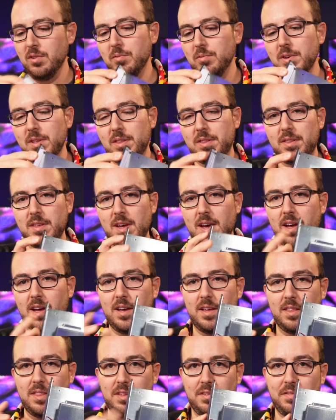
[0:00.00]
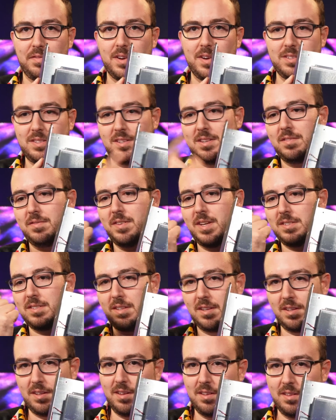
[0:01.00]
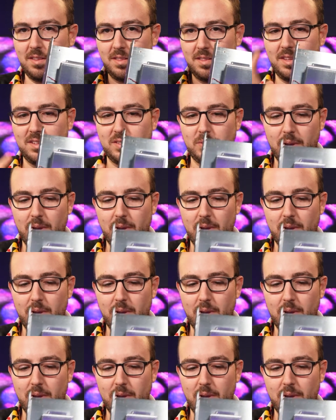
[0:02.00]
with uh, the front facing this